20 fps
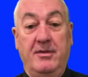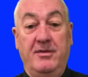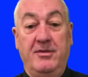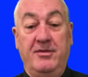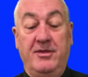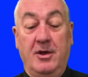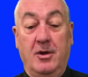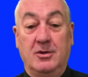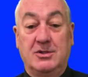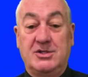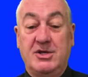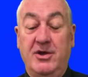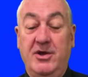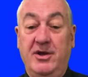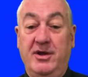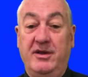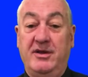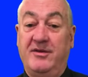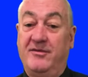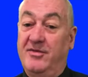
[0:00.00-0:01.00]
The
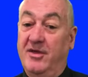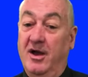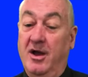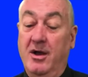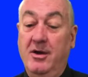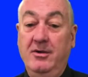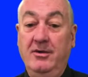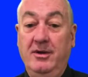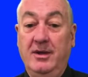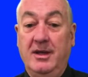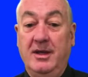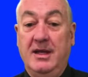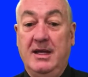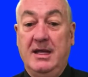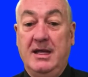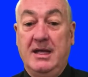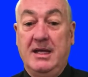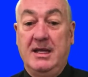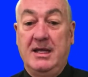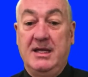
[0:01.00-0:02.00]
alternative, though,
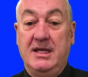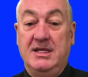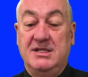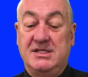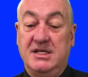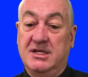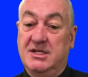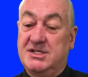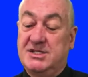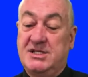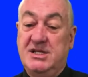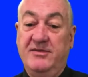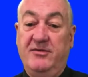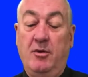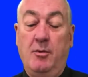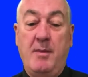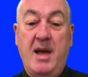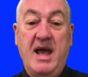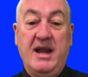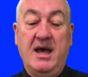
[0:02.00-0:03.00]
is in a civil
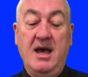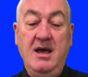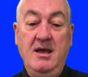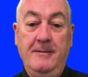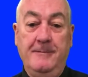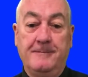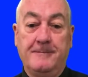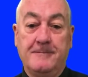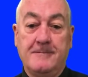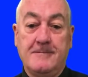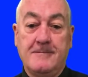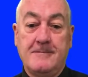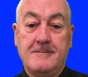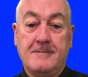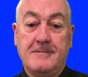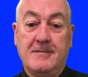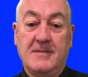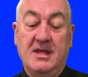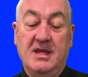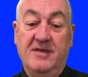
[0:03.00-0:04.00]
matter,
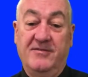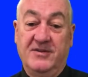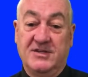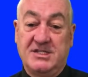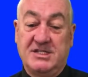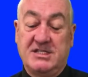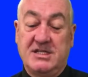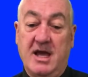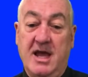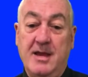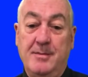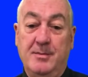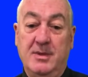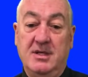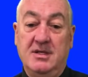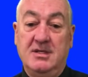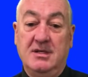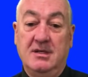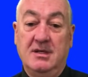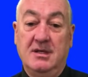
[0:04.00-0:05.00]
if a
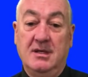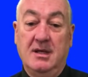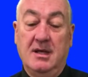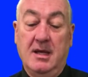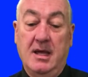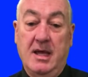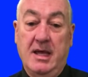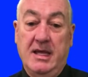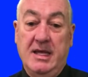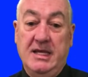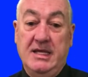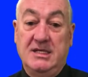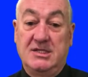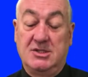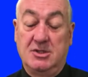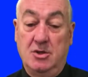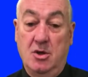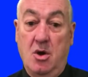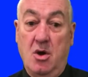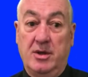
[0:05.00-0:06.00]
statement is
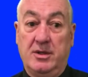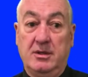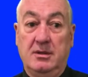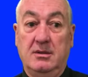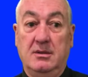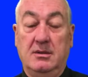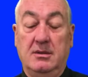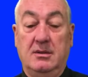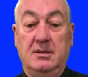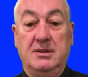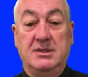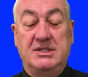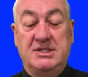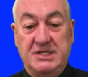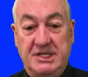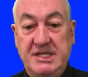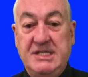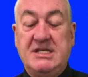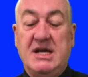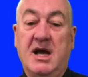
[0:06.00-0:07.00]
not
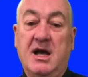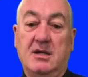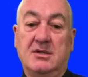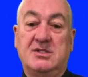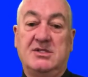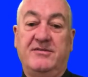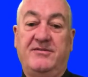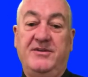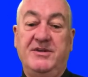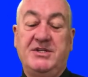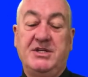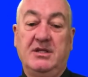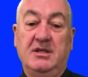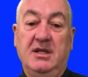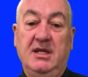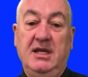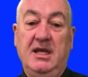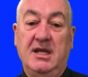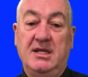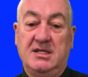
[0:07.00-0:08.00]
detailed
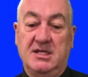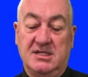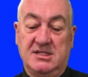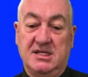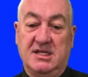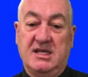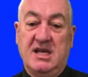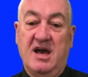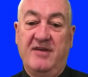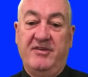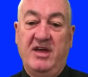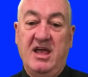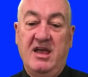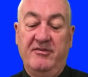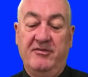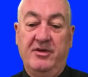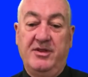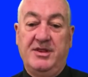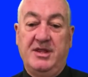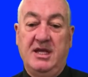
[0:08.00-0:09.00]
sufficiently and doesn't cover
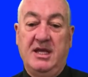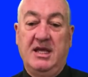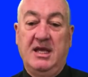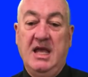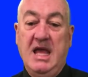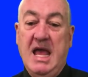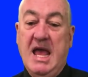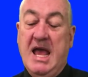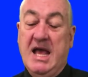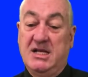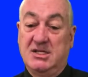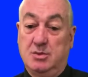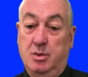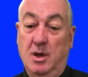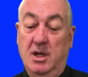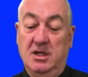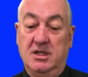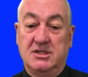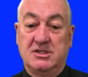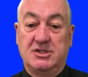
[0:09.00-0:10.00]
everything as
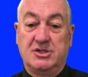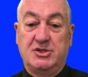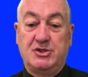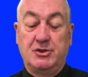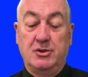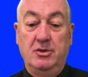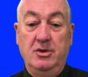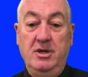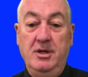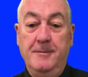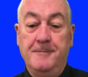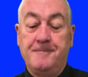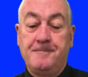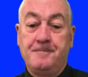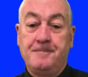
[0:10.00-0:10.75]
well as it should.